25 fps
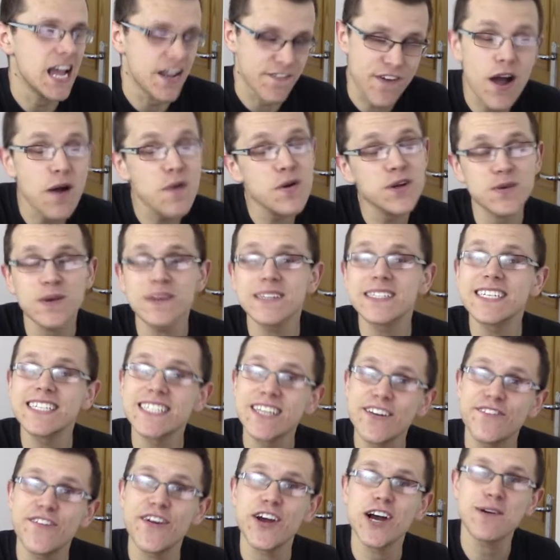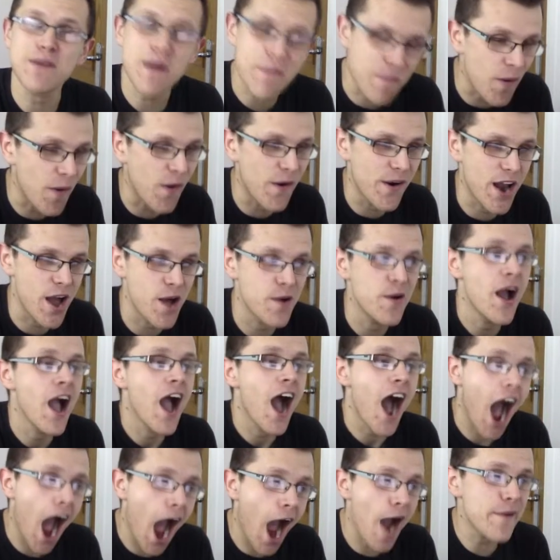if I was wanting to film a porno,
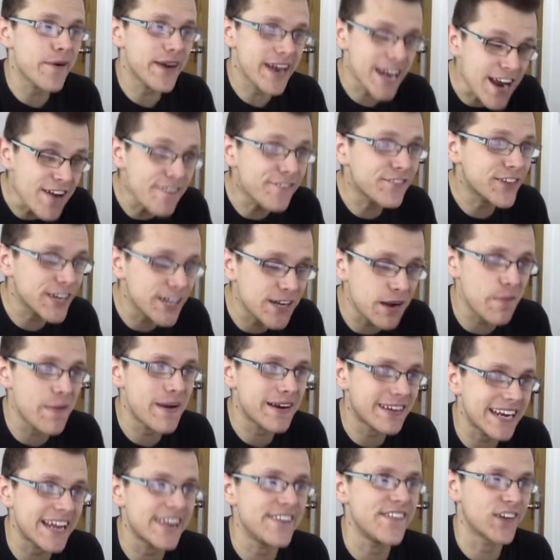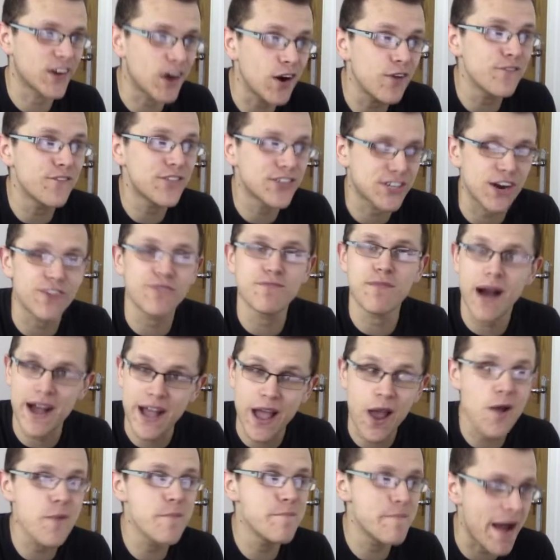I would love to do it in the comfort of
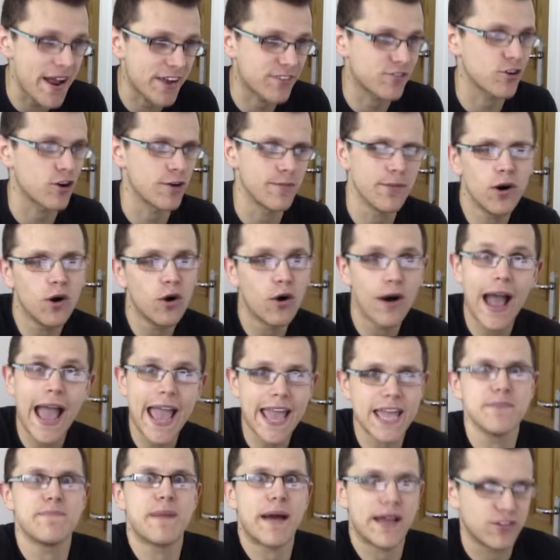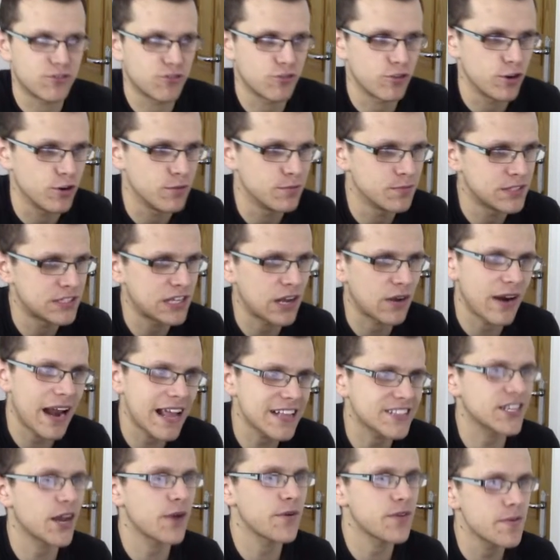my own bedroom or a bedroom. So
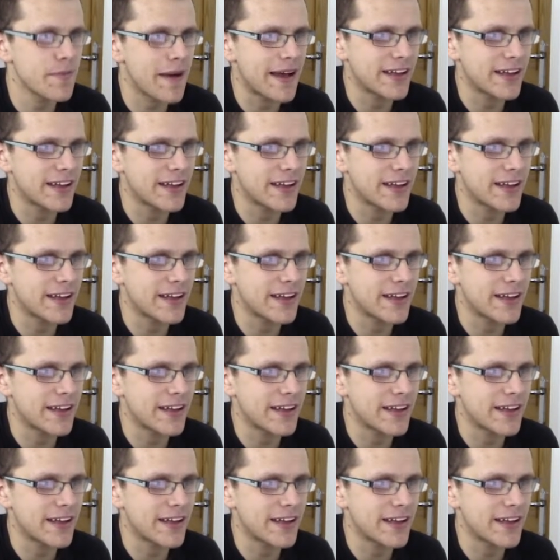let's go with the